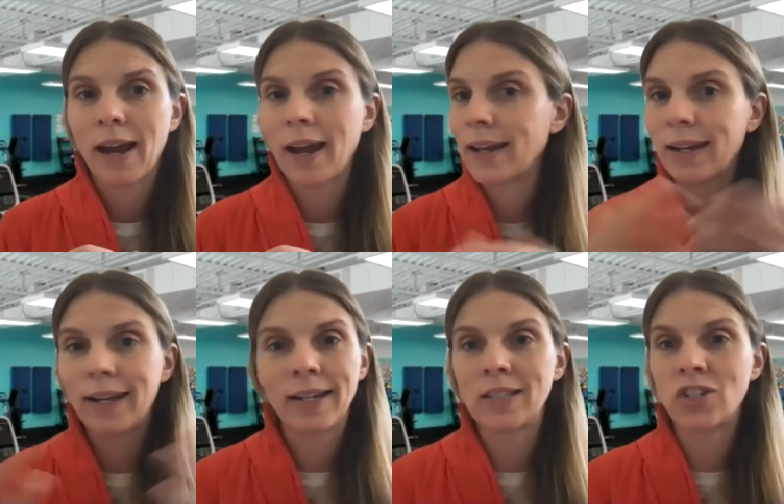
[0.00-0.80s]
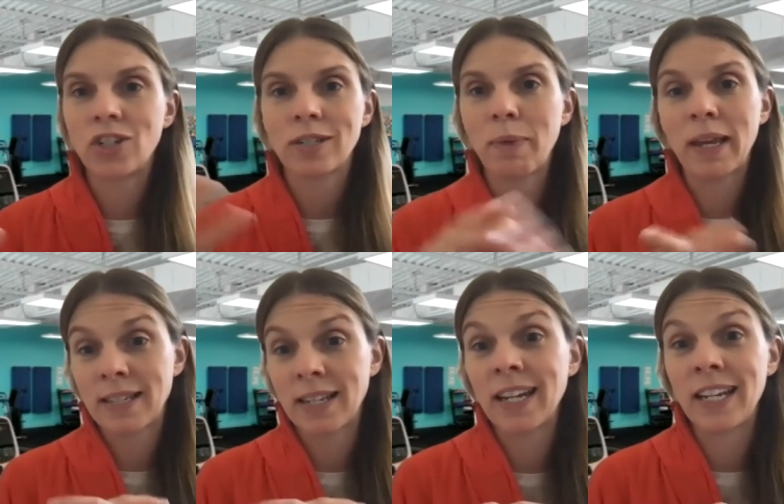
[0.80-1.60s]
it's just makes
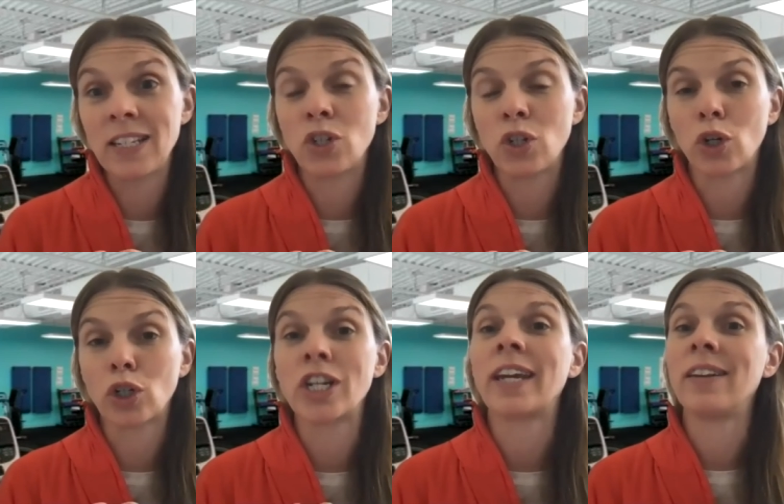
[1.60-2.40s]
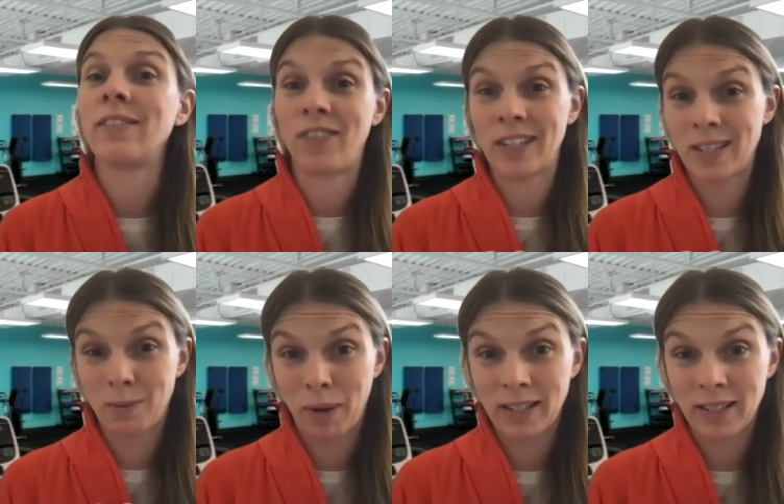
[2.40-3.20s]
it easier to convince
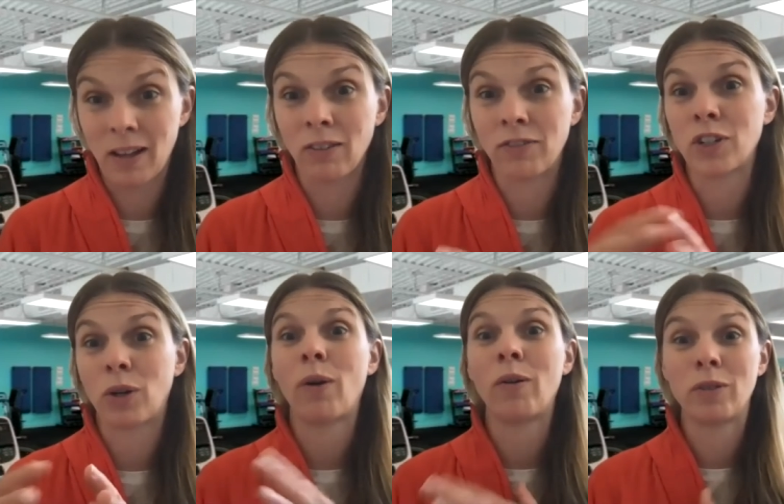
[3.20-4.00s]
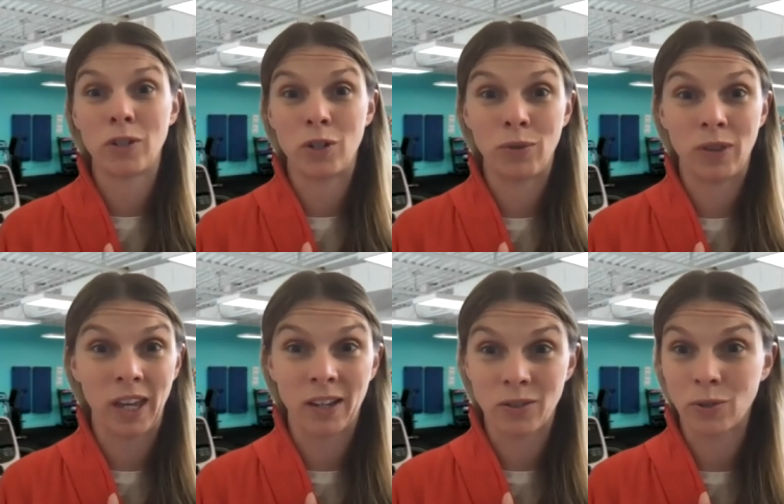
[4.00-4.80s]
myself to go out and do the
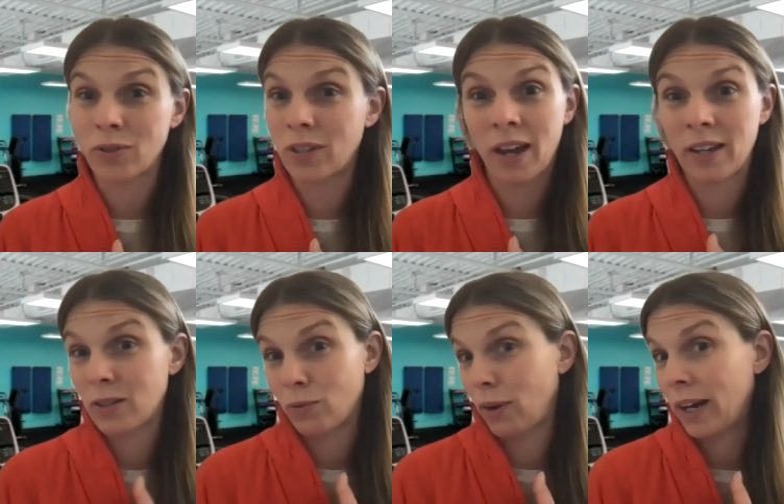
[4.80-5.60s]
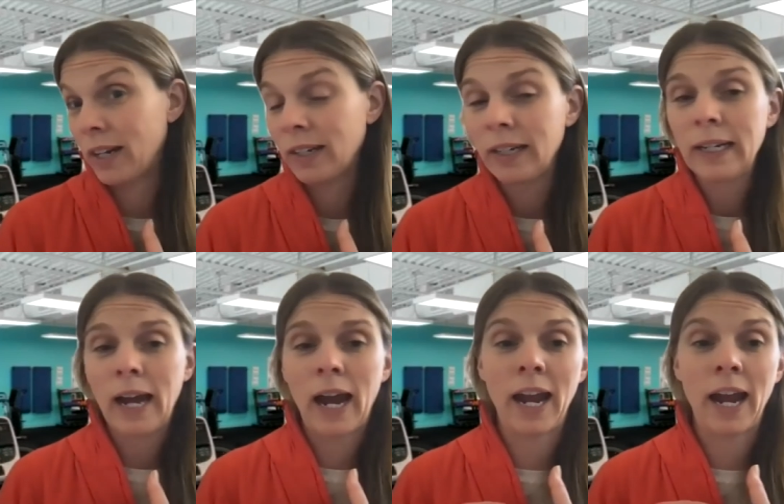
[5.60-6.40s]
exercise, right?
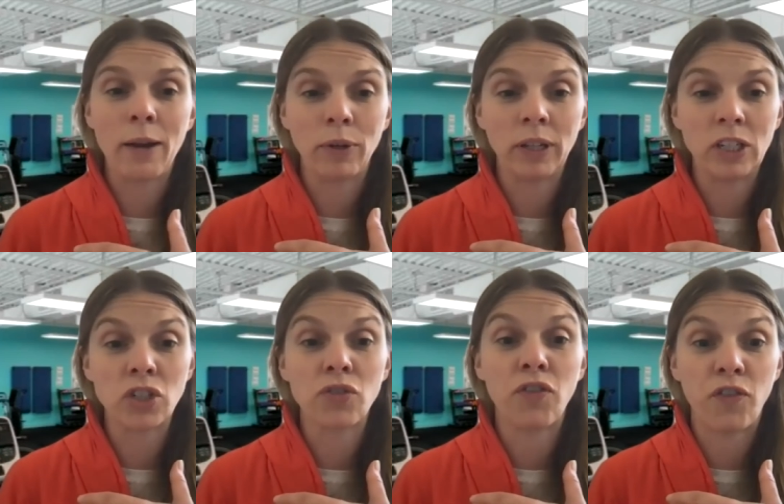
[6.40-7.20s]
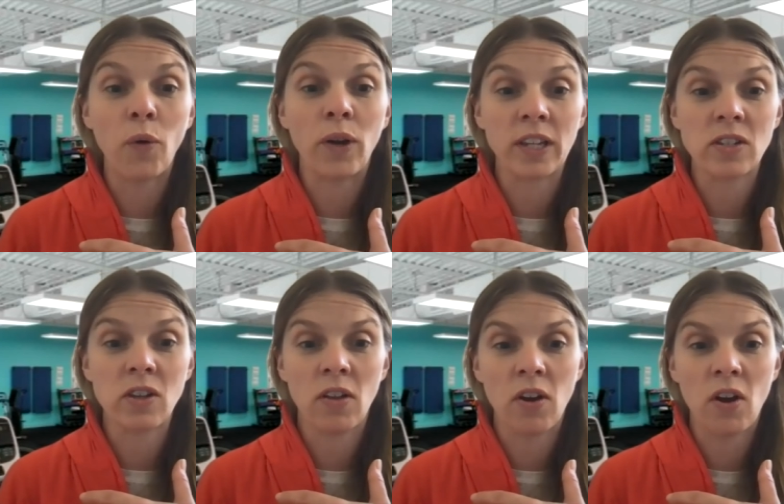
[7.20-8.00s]
I really just focus
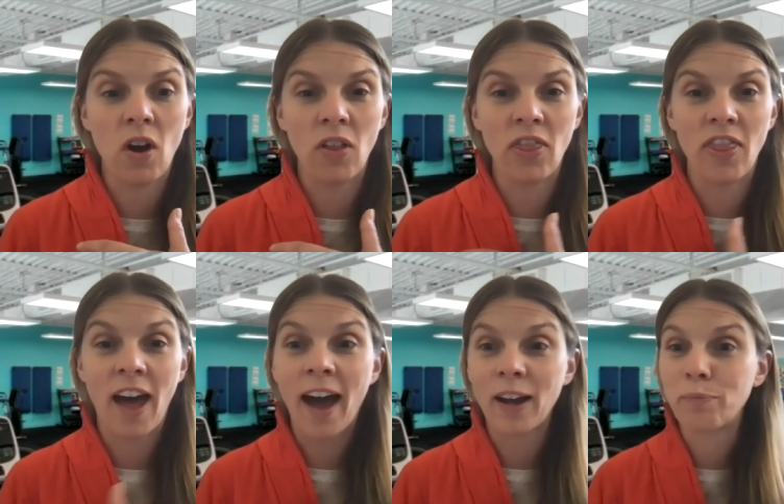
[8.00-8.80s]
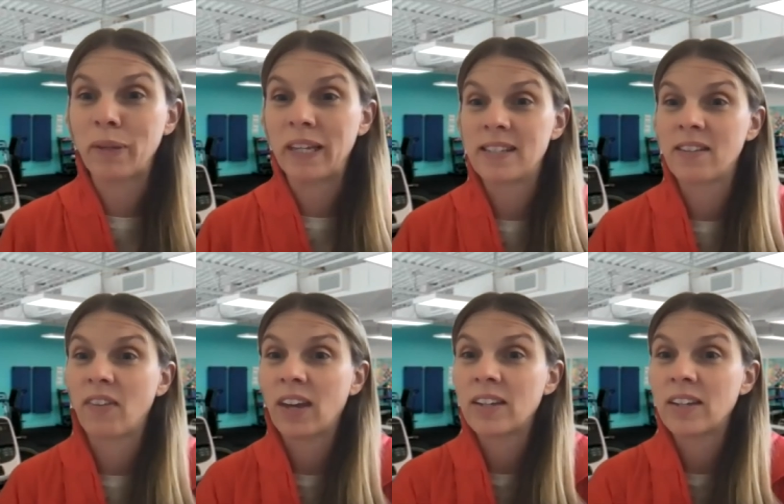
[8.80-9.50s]
on that piece of it.